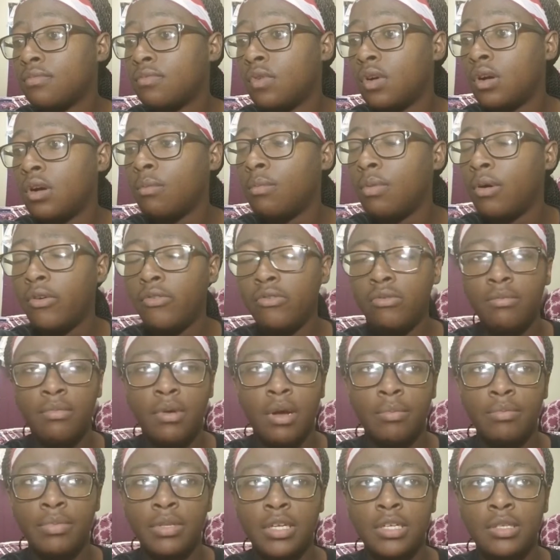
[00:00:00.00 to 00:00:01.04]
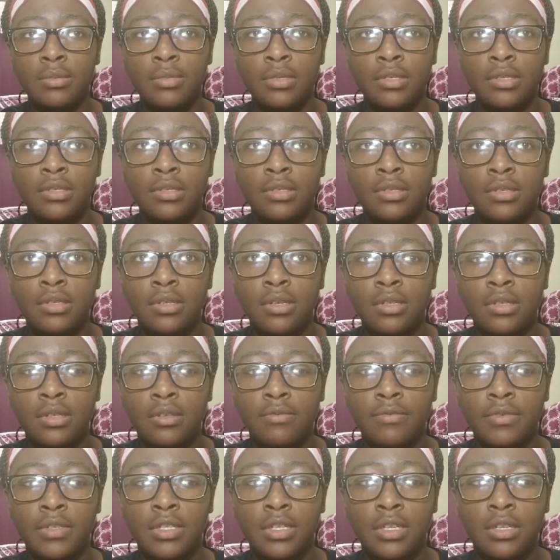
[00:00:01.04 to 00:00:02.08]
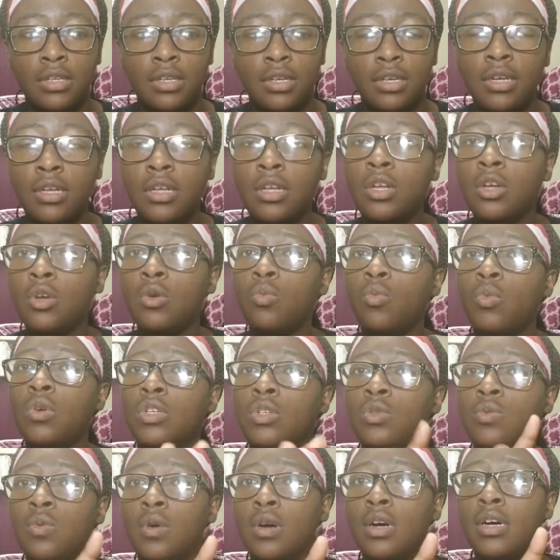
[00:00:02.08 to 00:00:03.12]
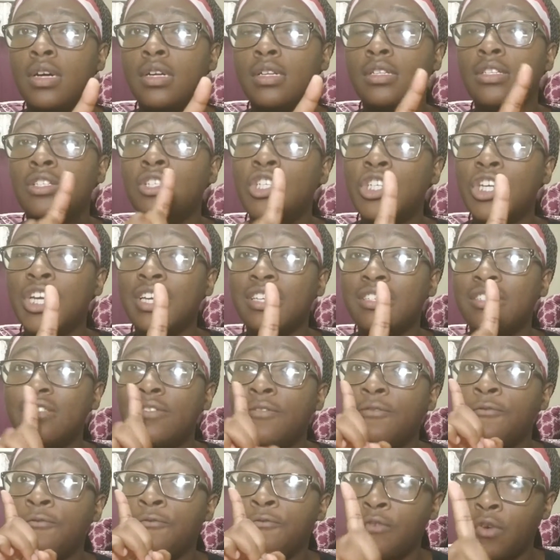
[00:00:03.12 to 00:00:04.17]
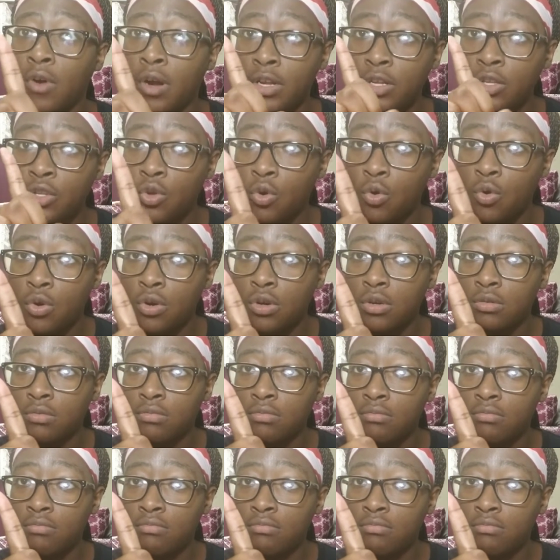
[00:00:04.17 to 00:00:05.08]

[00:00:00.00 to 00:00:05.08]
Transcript: well, both of my placements at the facility, which was just front door